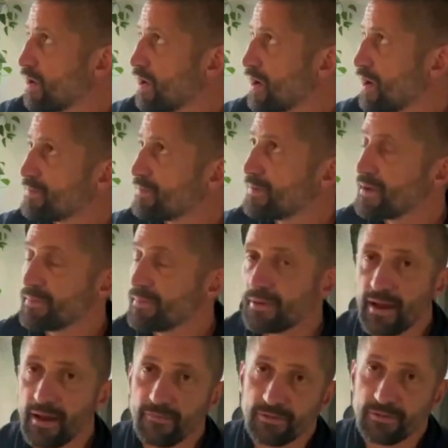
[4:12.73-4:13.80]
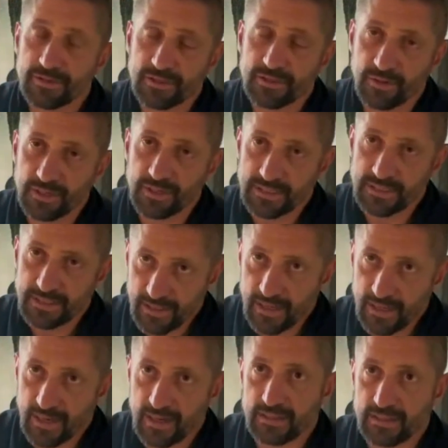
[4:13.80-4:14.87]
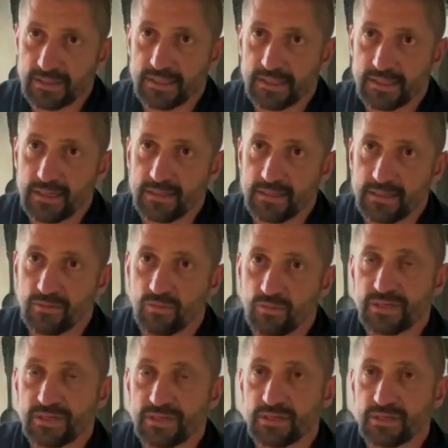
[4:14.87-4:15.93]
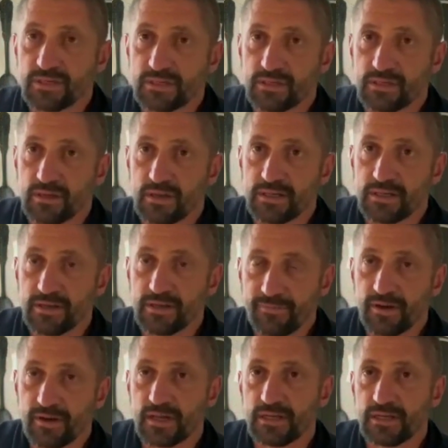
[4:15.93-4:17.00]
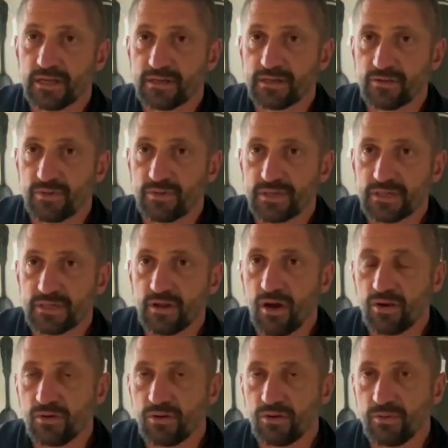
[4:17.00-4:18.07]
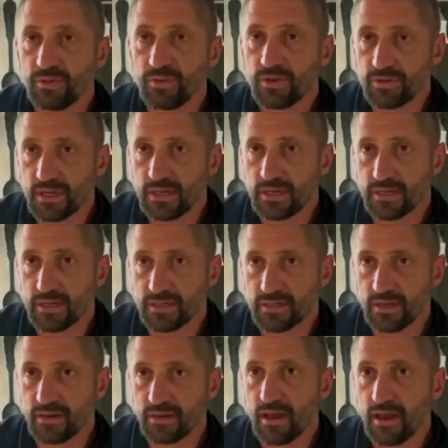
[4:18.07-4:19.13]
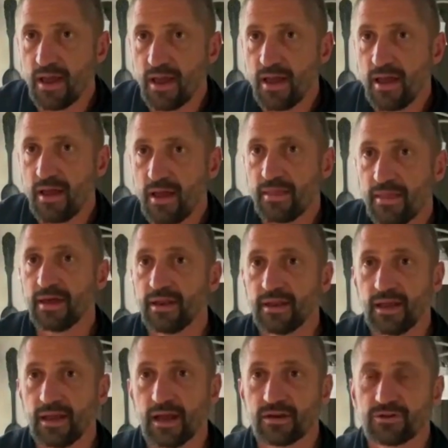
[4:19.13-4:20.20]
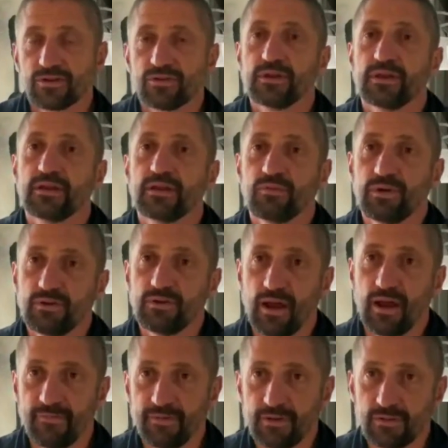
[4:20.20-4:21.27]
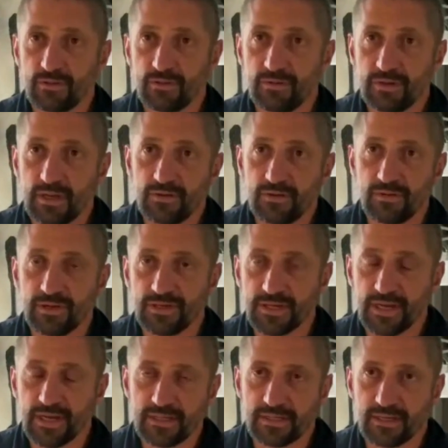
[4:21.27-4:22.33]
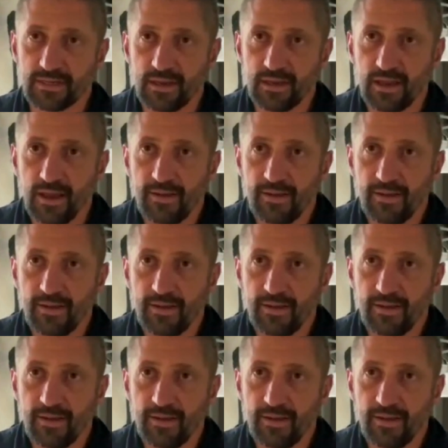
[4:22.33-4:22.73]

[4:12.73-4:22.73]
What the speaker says: other people have what's known as celiac disease, which is a different condition, which is an autoimmune condition that actually, when you have the gluten and you ingest it,